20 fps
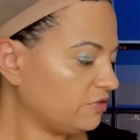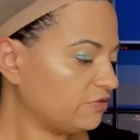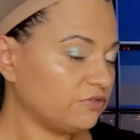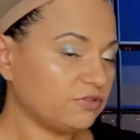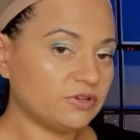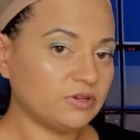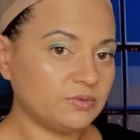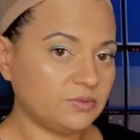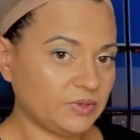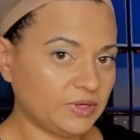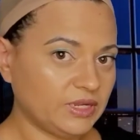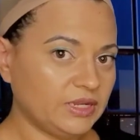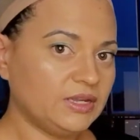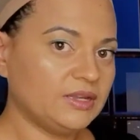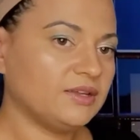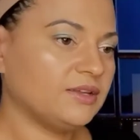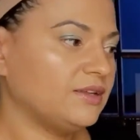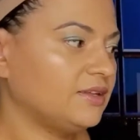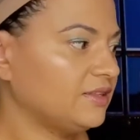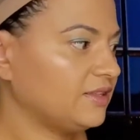rooted wig,
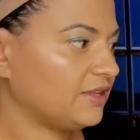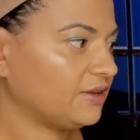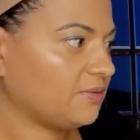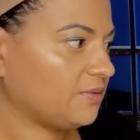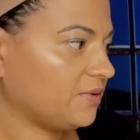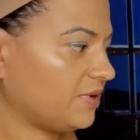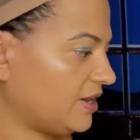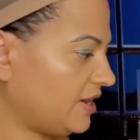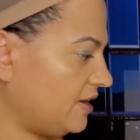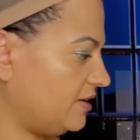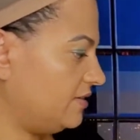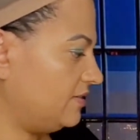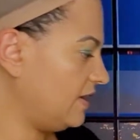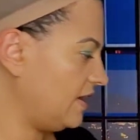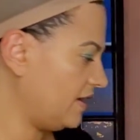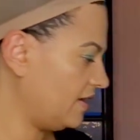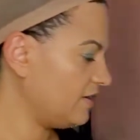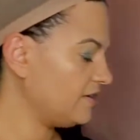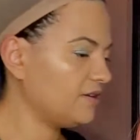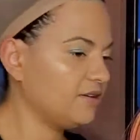like what I
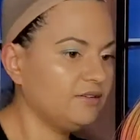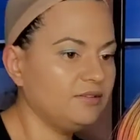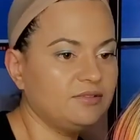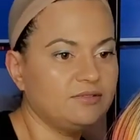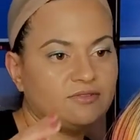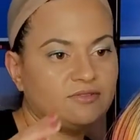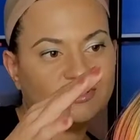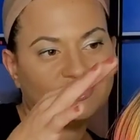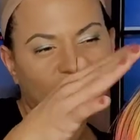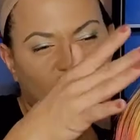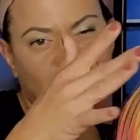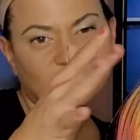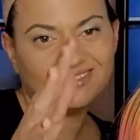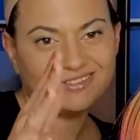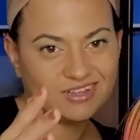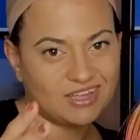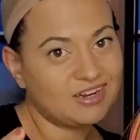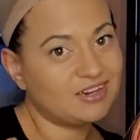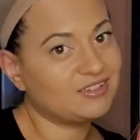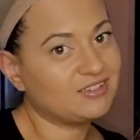had on, which is
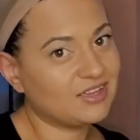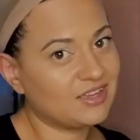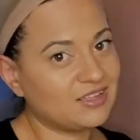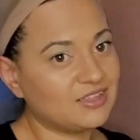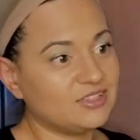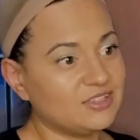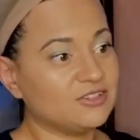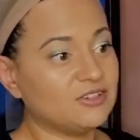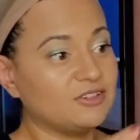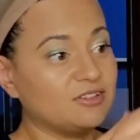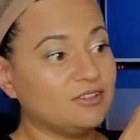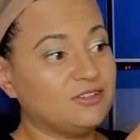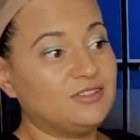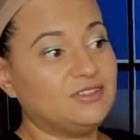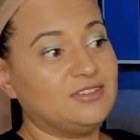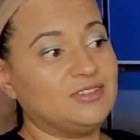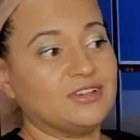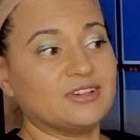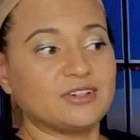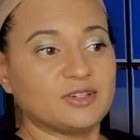not exactly dark, this is
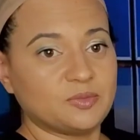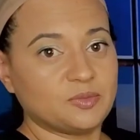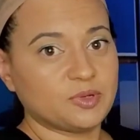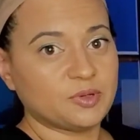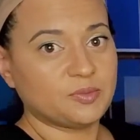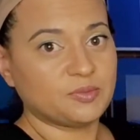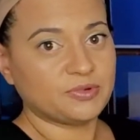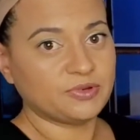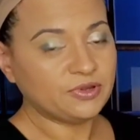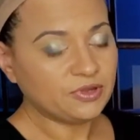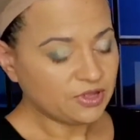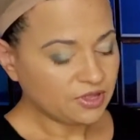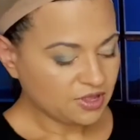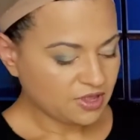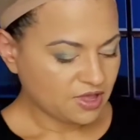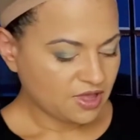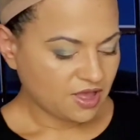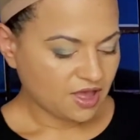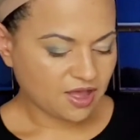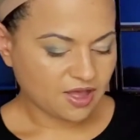actually purple,
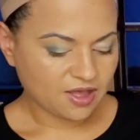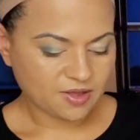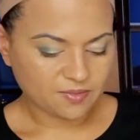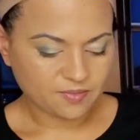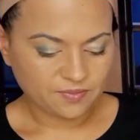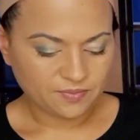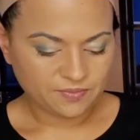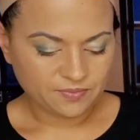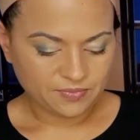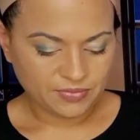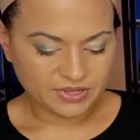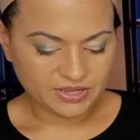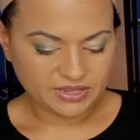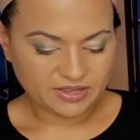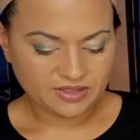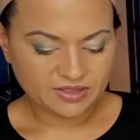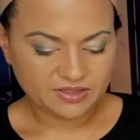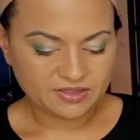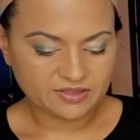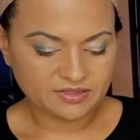
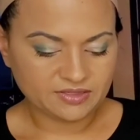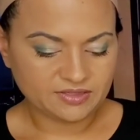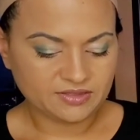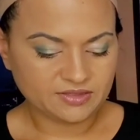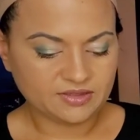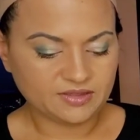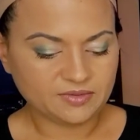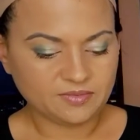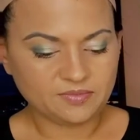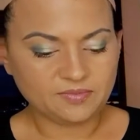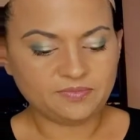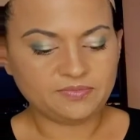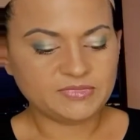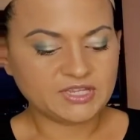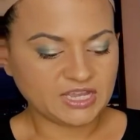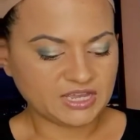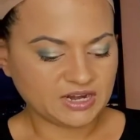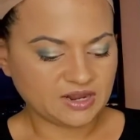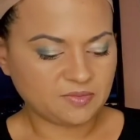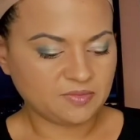but the
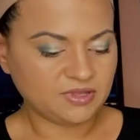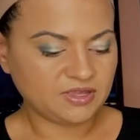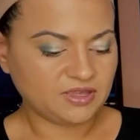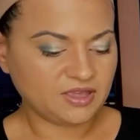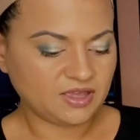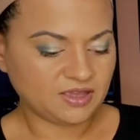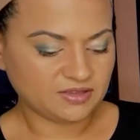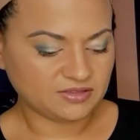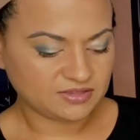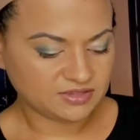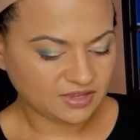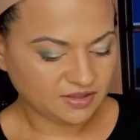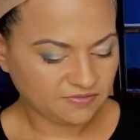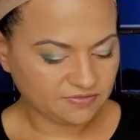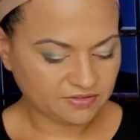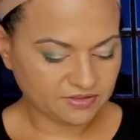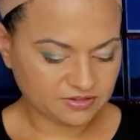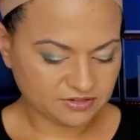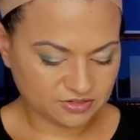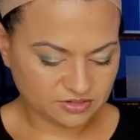Tiedye BK is
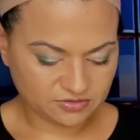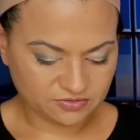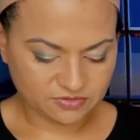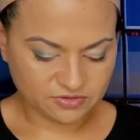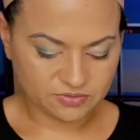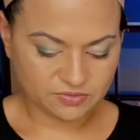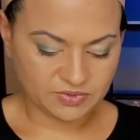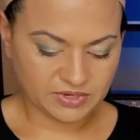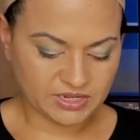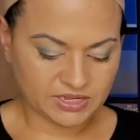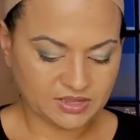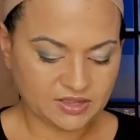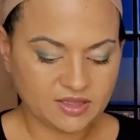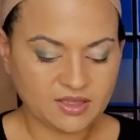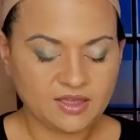definitely a dark rooted wig,